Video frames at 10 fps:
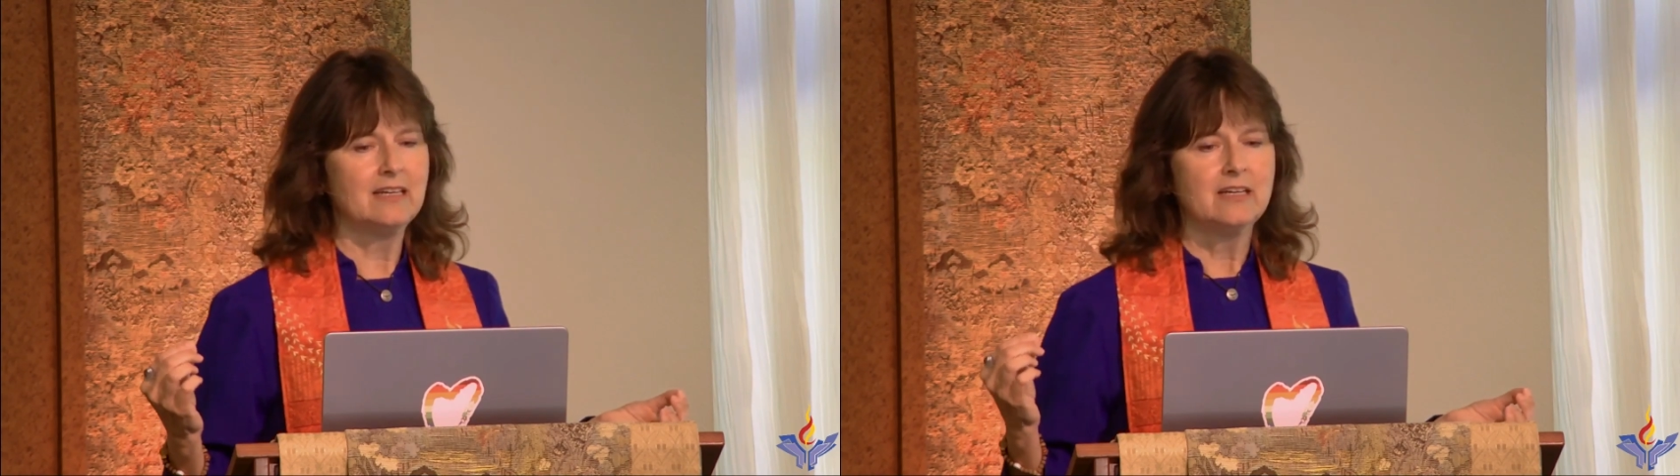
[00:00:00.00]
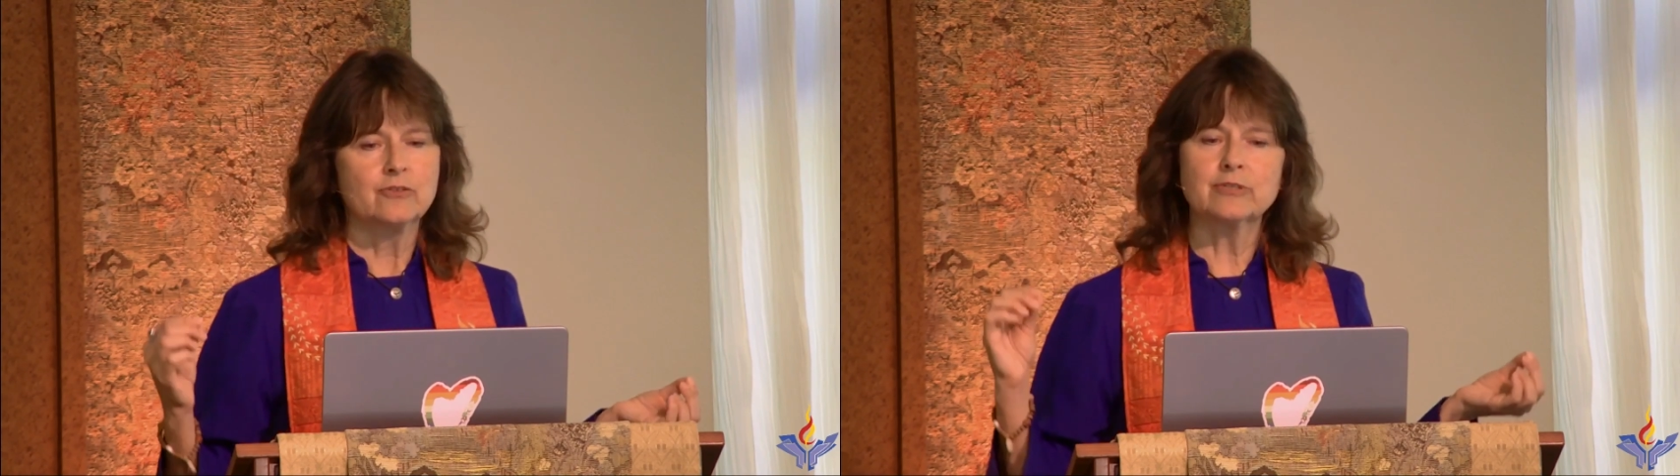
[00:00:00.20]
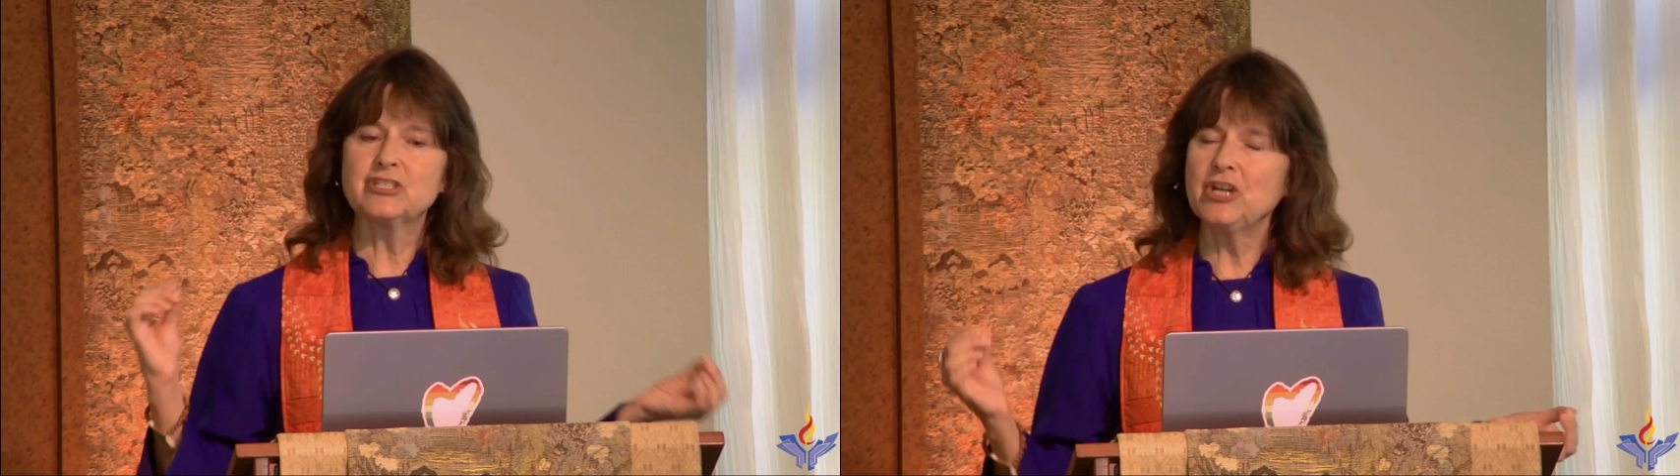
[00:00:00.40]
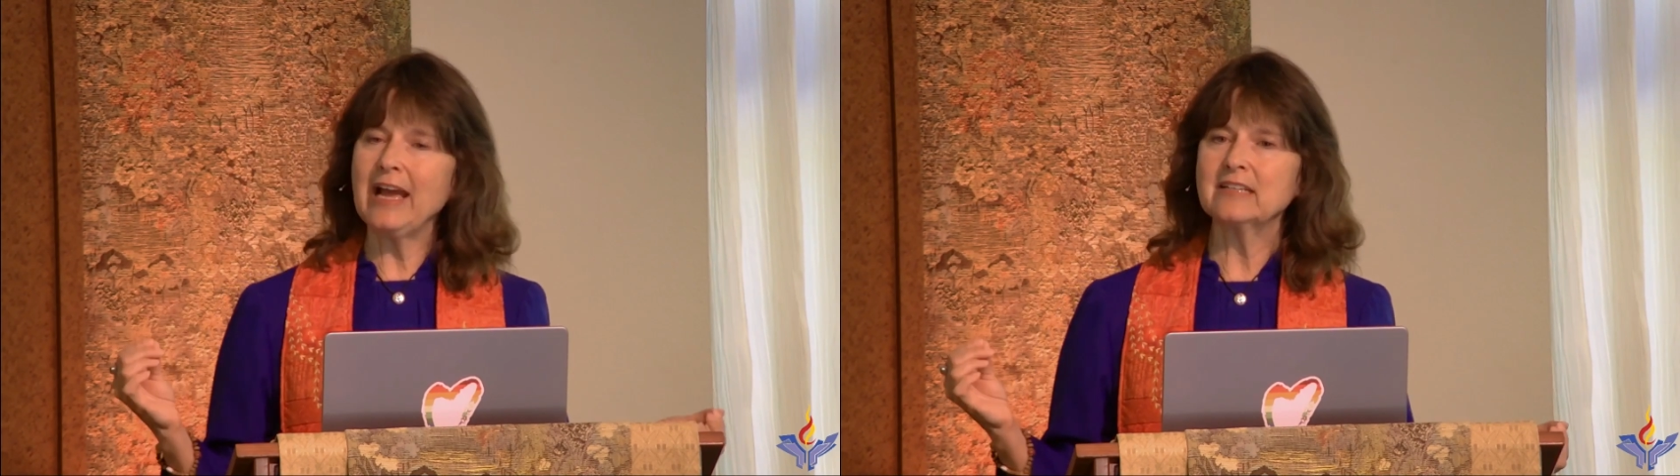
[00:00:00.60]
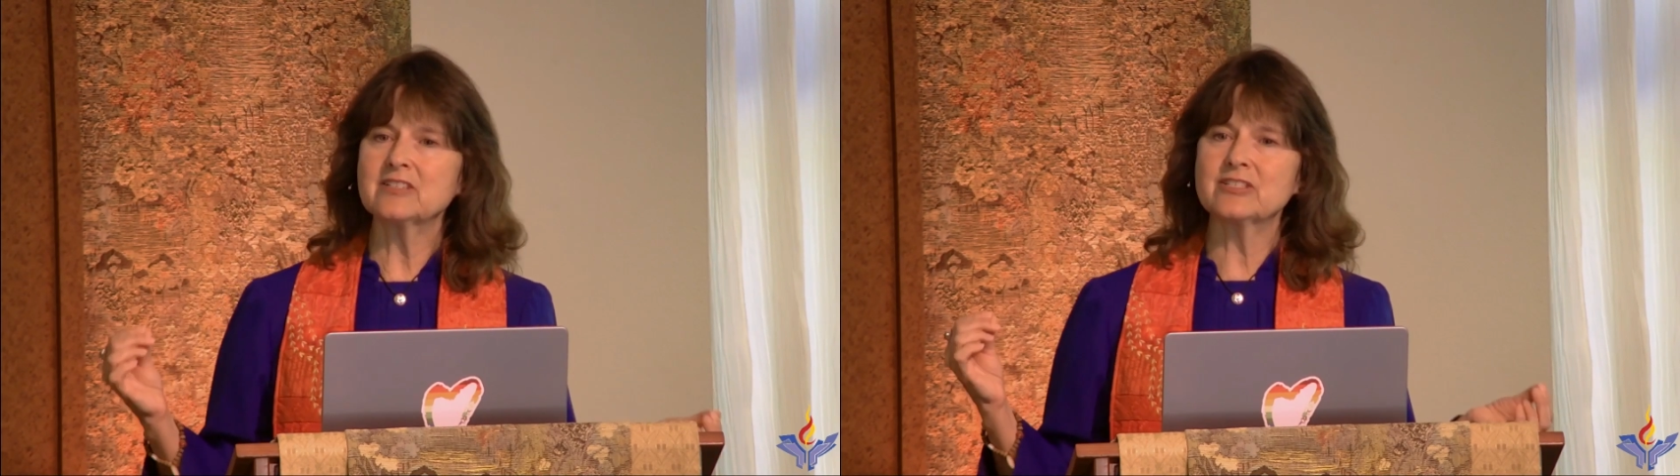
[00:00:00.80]

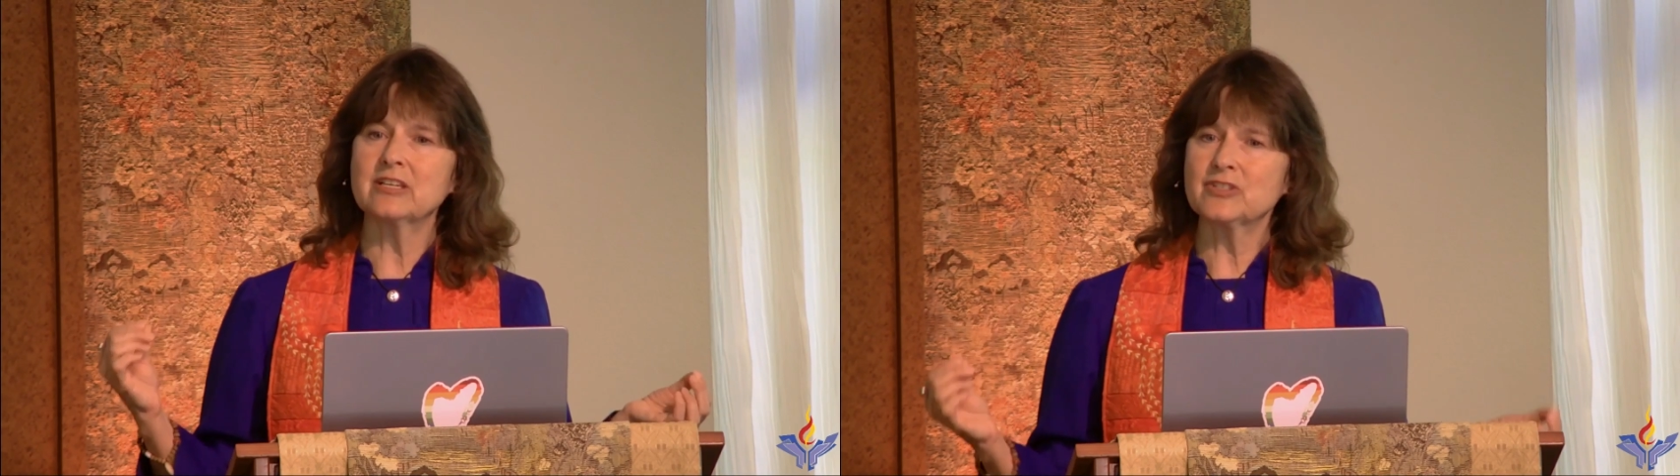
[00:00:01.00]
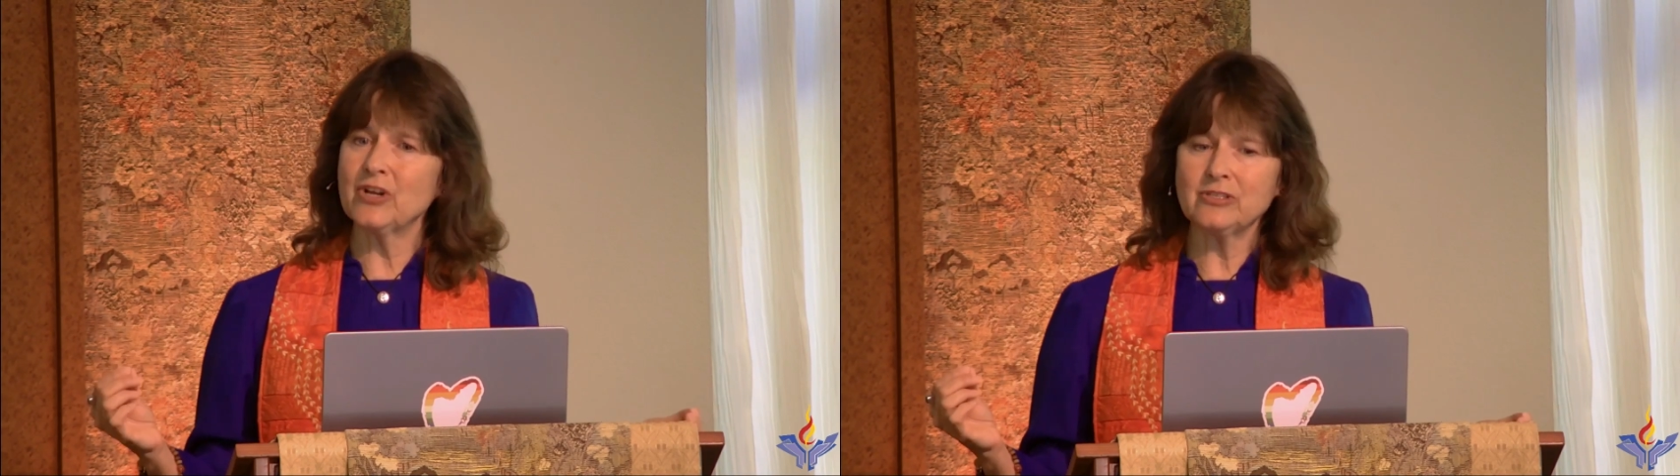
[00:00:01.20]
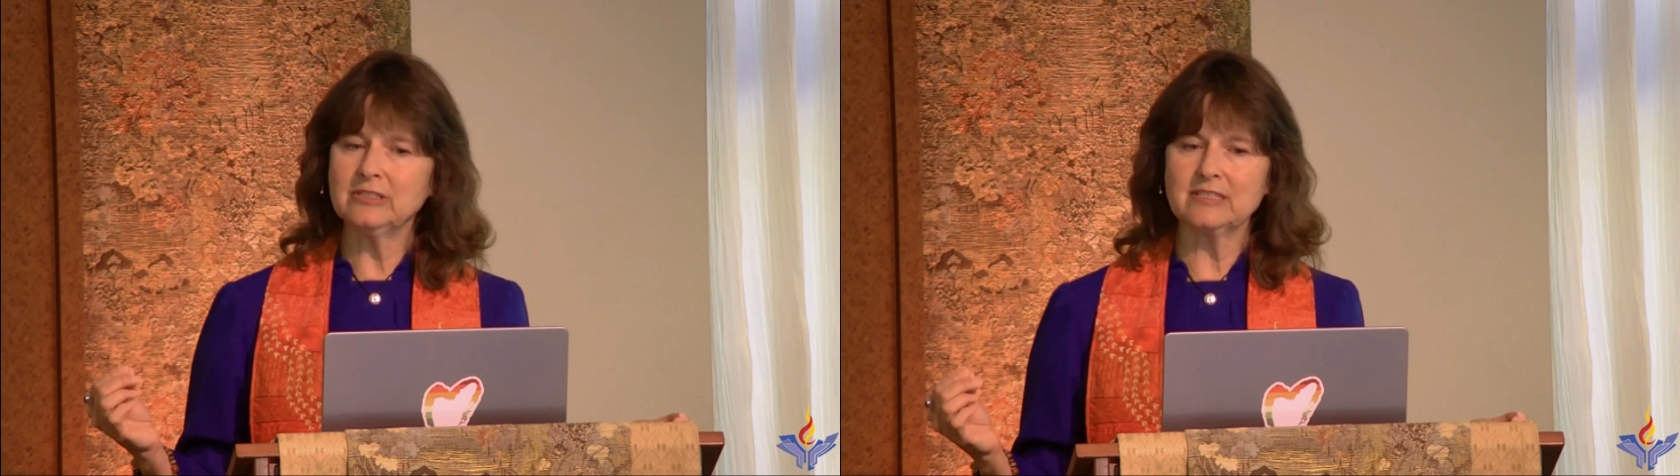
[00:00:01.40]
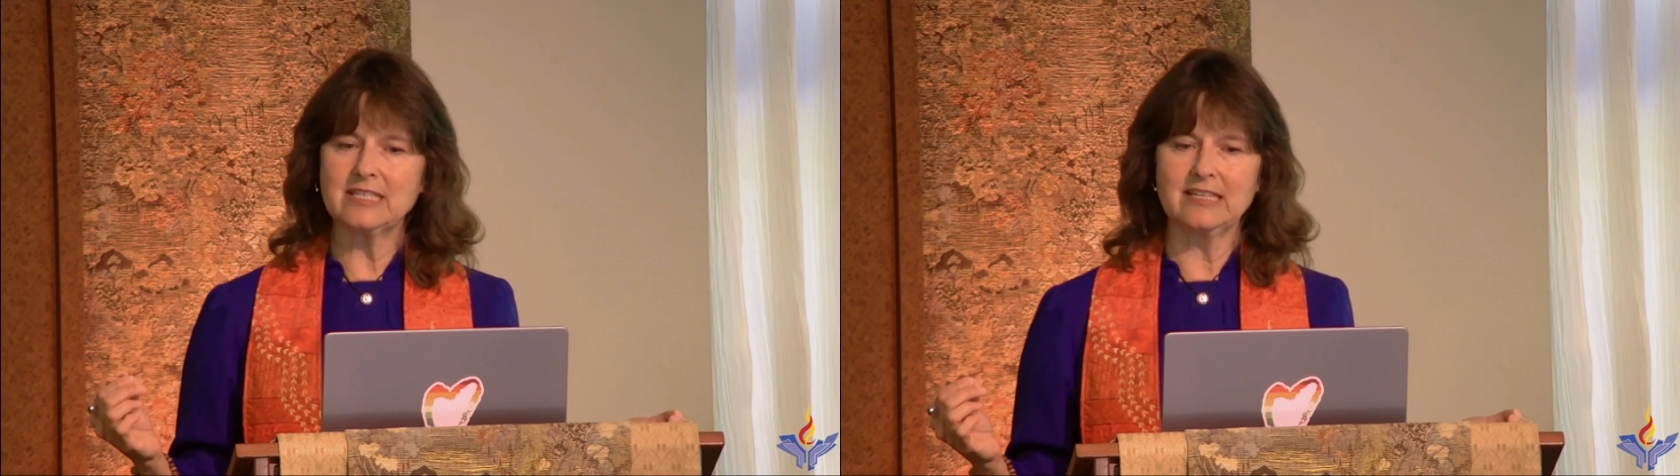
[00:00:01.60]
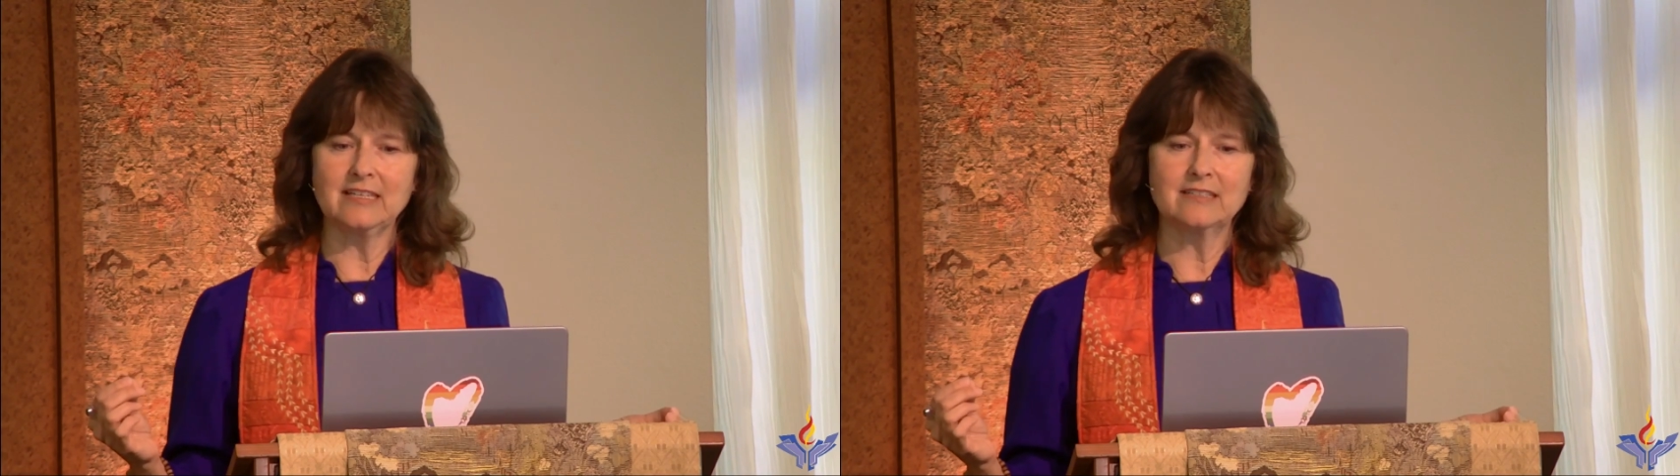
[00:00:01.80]
rejects
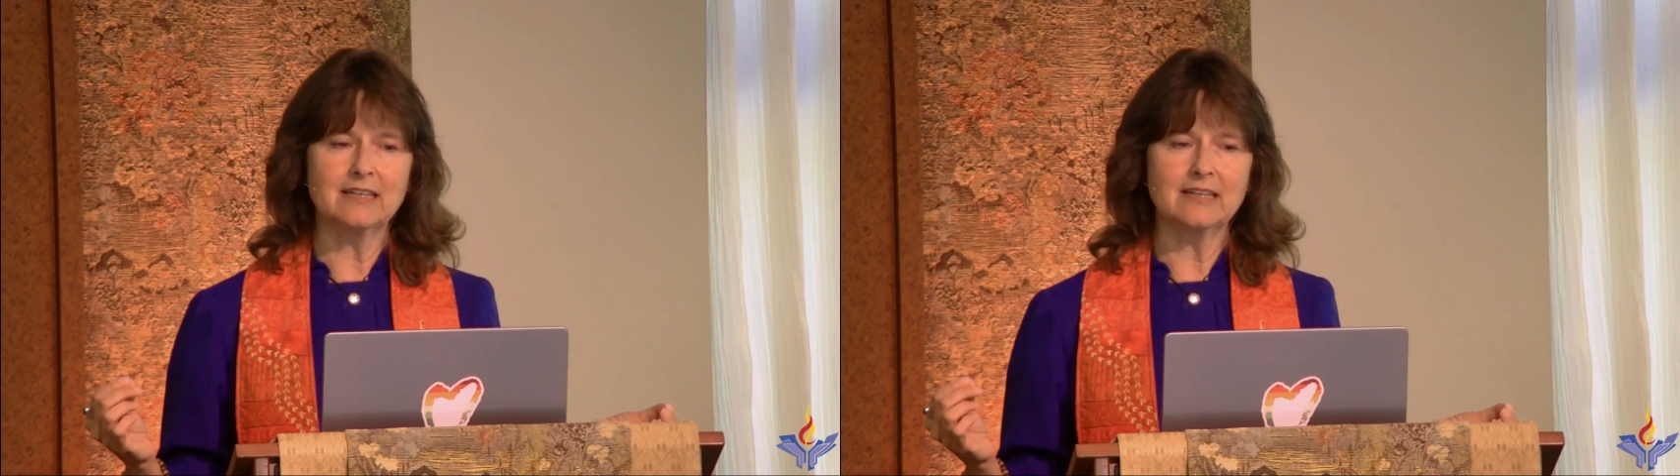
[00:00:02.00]
certainty